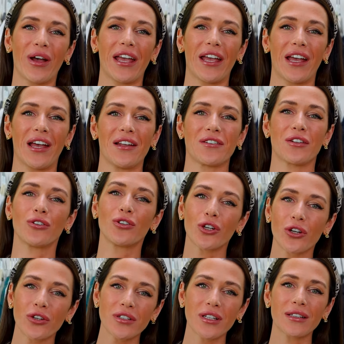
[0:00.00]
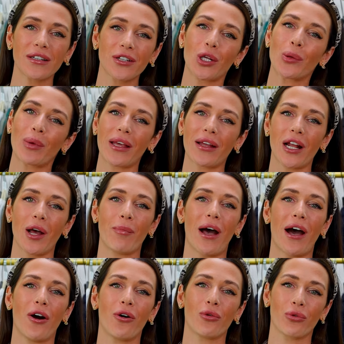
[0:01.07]
and learned a little bit
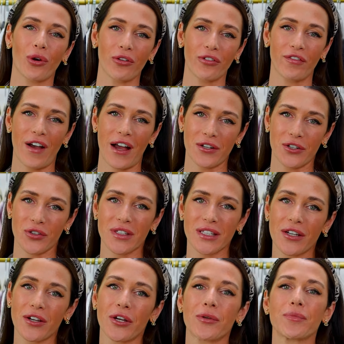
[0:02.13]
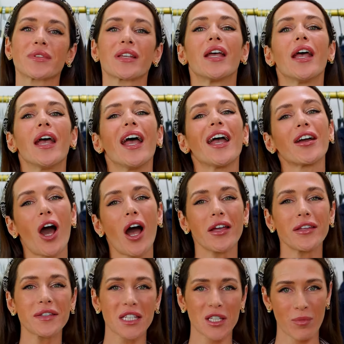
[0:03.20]
about growth factor serums and got
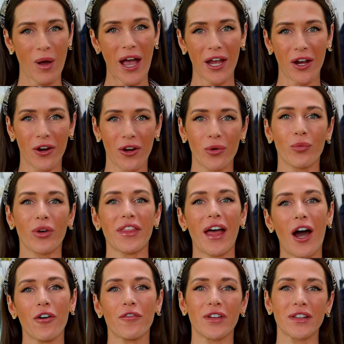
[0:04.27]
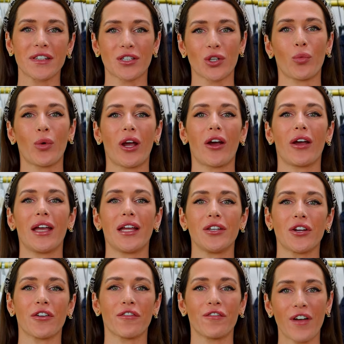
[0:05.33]
inspired with outfits to wear in
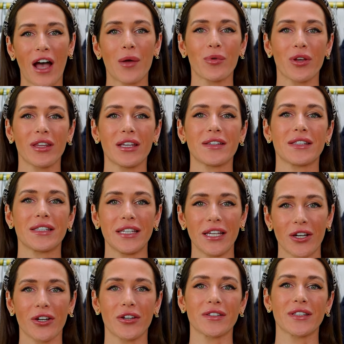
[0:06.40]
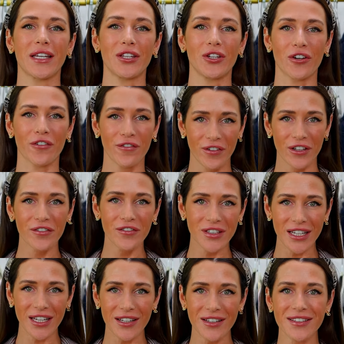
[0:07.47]
your fabulous years in your
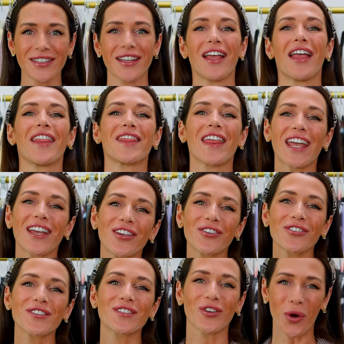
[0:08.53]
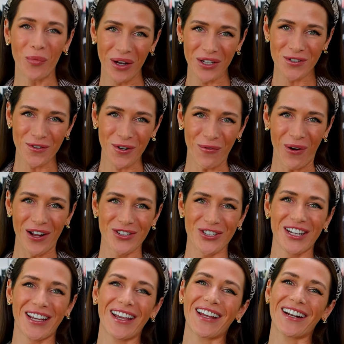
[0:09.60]
50s. Thank you so much for
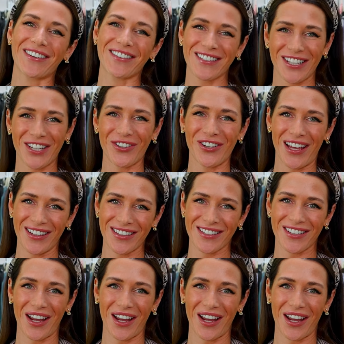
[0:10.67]
watching and I'll see you next